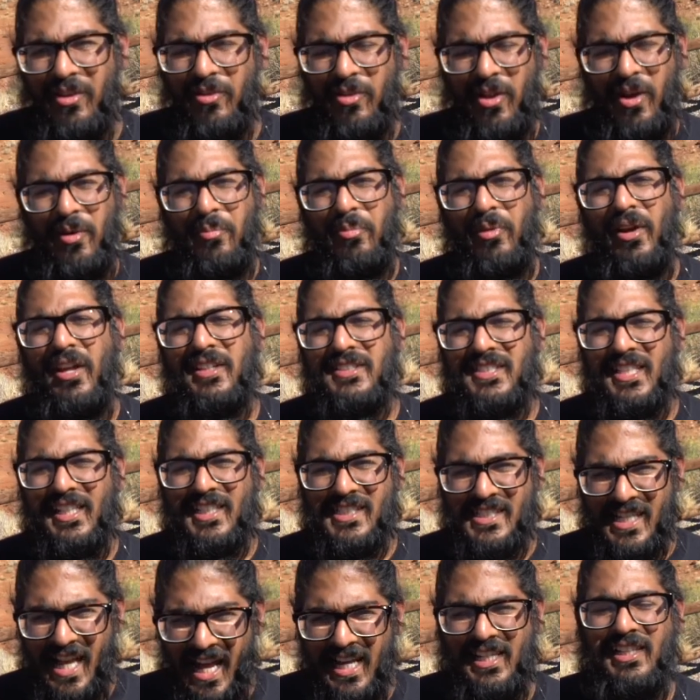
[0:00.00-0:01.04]
I don't know how to pronounce it
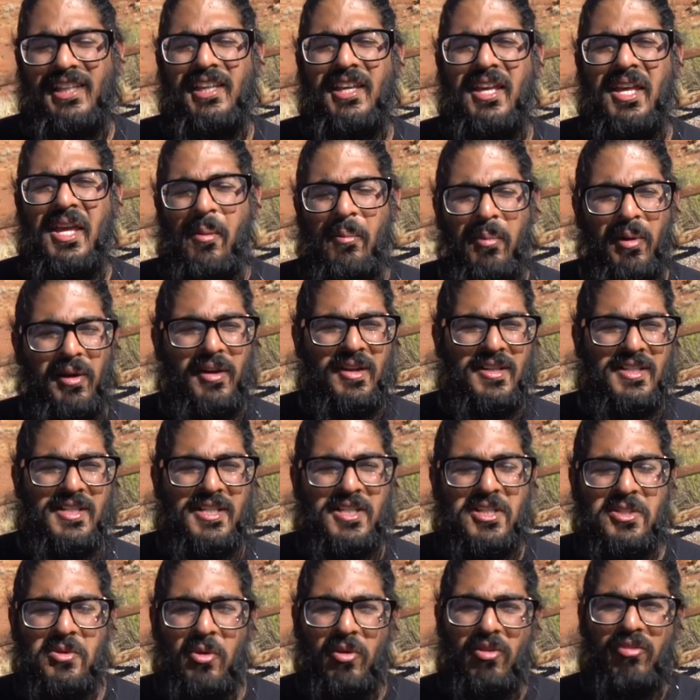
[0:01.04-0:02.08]
exactly, but it is
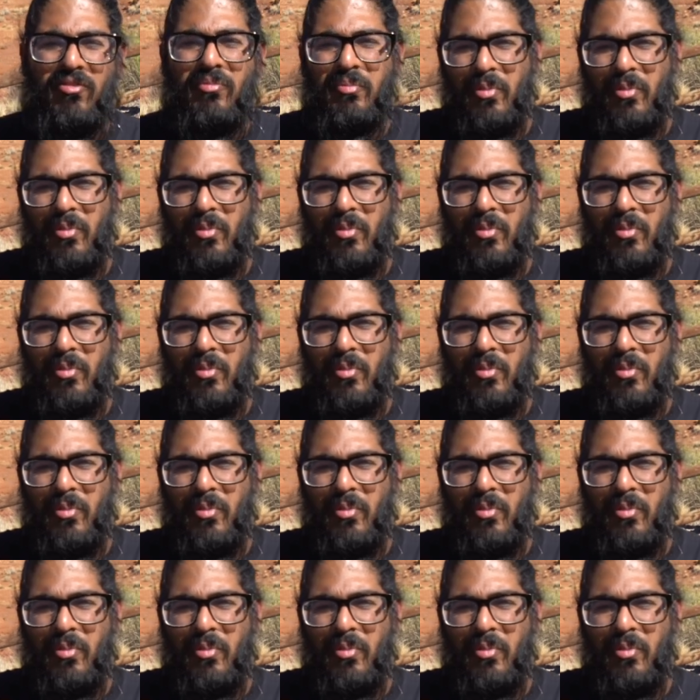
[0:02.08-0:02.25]
a sort of